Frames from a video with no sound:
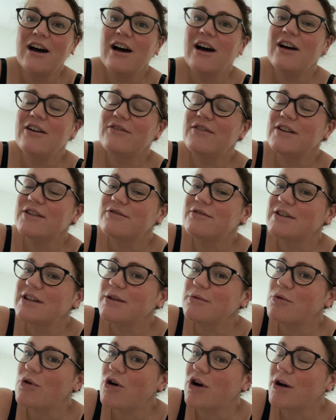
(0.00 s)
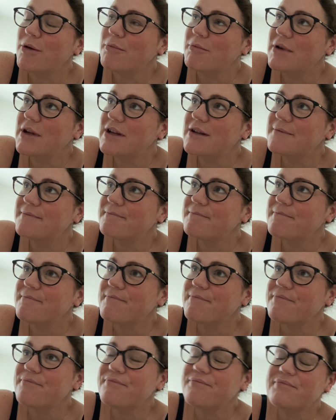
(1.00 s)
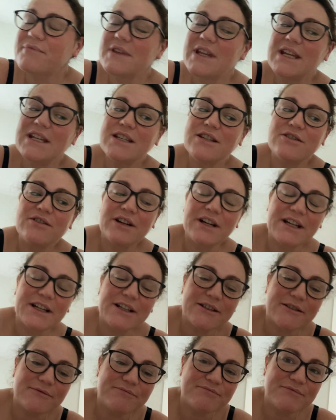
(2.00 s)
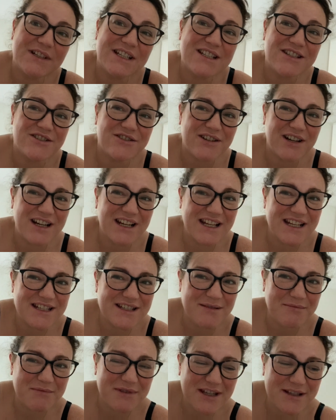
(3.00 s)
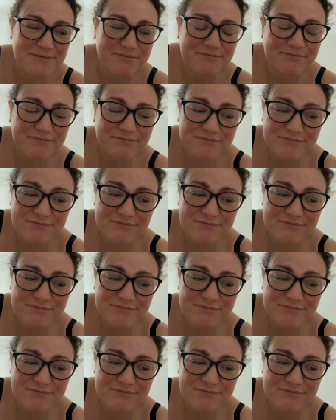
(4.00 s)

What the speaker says: I feel really warm. Need to drink. Need to try and eat something.